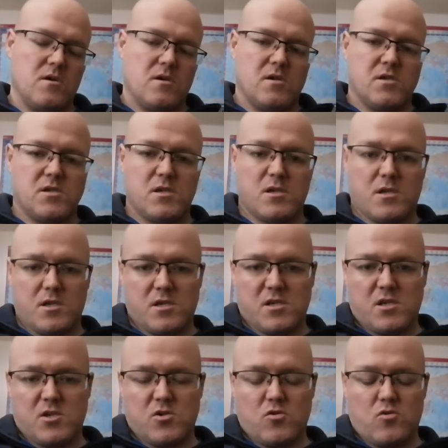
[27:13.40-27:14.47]
serious
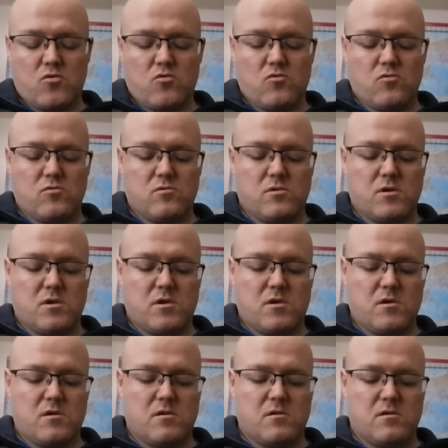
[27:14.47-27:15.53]
assault.
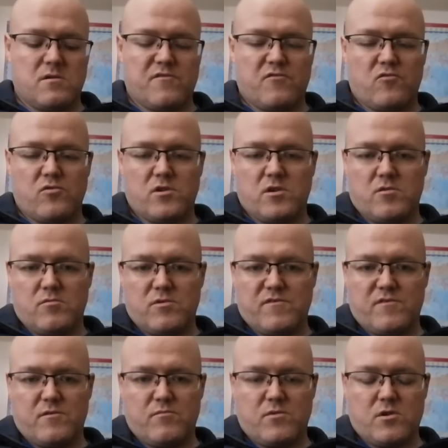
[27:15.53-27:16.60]
The 4 year was
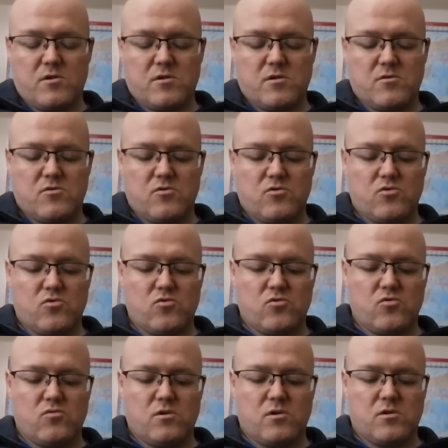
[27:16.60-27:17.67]
for abducting two
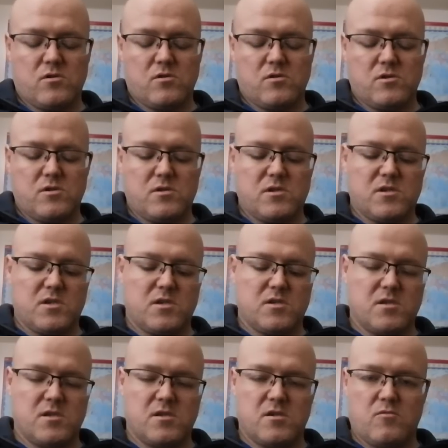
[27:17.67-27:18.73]
social workers, and the
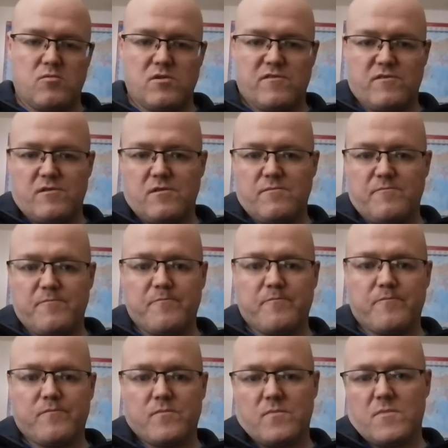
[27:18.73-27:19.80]
16 year was for
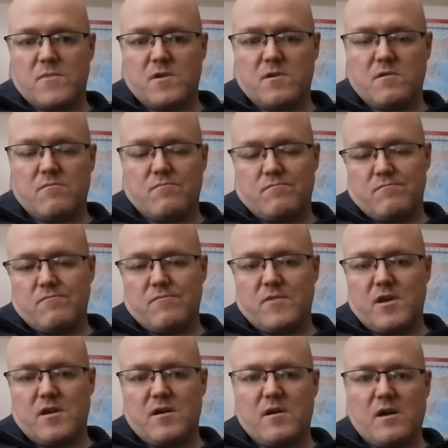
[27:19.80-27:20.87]

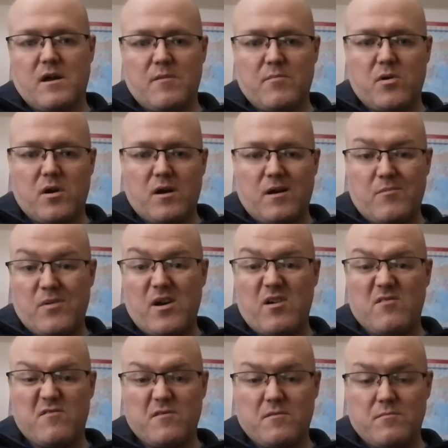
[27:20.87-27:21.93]

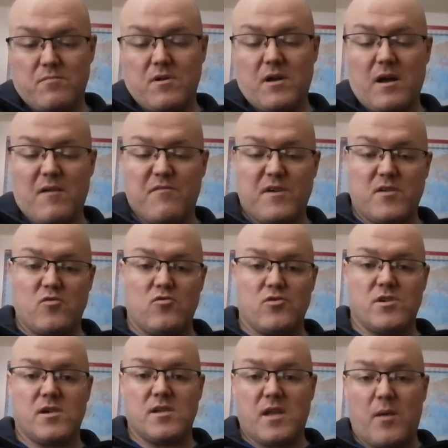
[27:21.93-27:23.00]
a fight
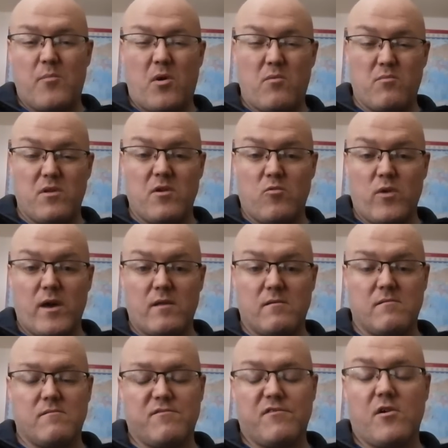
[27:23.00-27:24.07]
outside a pub that went
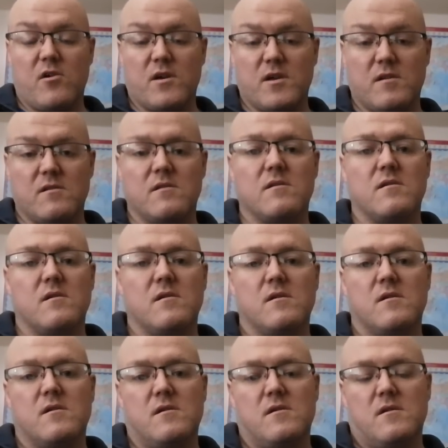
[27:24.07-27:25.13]
fucking
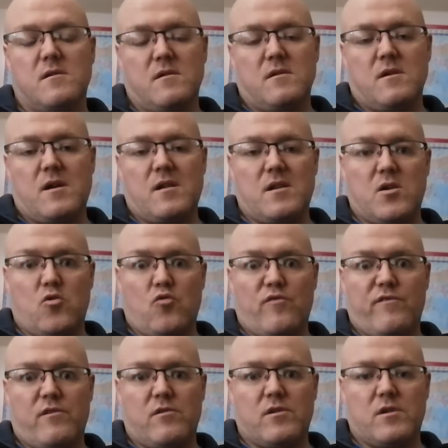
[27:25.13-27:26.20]
into
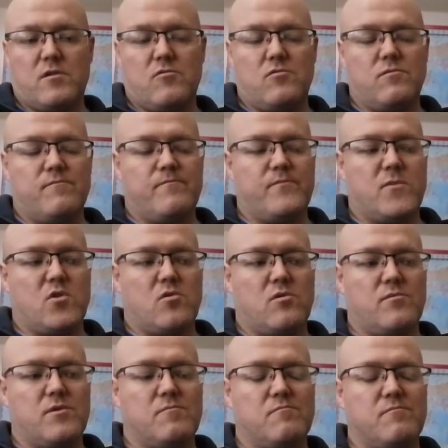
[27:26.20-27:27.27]
overkill. You know what
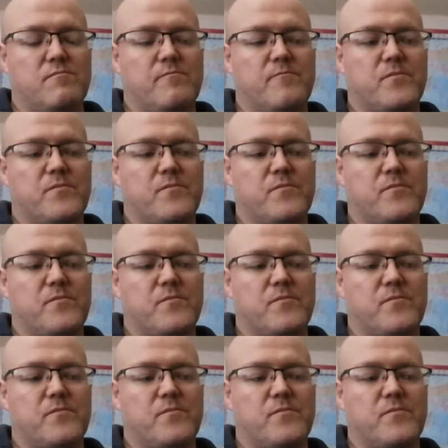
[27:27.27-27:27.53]
I mean?